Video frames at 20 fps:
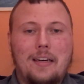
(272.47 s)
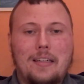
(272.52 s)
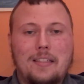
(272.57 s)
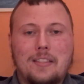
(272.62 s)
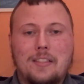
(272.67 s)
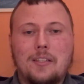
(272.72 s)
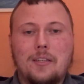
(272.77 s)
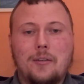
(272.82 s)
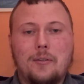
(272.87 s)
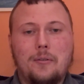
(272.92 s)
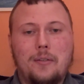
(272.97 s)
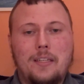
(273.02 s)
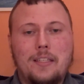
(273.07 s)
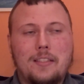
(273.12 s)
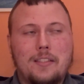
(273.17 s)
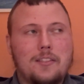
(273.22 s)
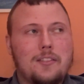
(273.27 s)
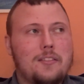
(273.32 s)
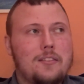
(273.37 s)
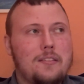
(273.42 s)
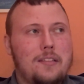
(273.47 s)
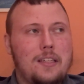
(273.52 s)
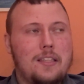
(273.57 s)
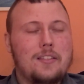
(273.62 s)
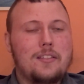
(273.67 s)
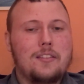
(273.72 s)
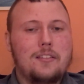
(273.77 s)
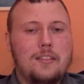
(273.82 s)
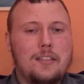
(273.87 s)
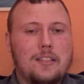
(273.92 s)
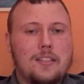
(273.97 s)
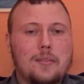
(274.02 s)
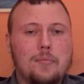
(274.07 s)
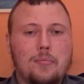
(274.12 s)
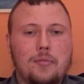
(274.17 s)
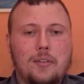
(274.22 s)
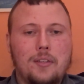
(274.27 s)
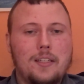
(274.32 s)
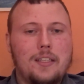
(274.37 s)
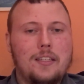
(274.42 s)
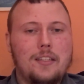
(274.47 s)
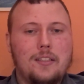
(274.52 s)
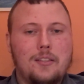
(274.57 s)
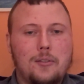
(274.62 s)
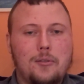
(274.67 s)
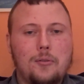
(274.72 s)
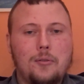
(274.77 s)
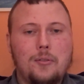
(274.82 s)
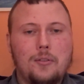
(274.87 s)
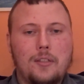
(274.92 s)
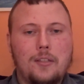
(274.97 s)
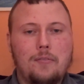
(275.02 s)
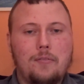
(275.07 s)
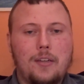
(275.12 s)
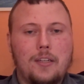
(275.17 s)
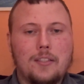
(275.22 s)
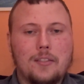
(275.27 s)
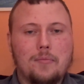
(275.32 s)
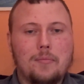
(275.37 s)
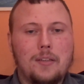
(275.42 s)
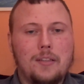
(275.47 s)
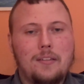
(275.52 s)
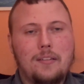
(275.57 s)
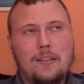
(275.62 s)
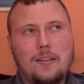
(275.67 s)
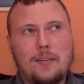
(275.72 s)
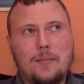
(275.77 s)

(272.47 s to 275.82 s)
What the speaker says: So it's a pretty cool investment.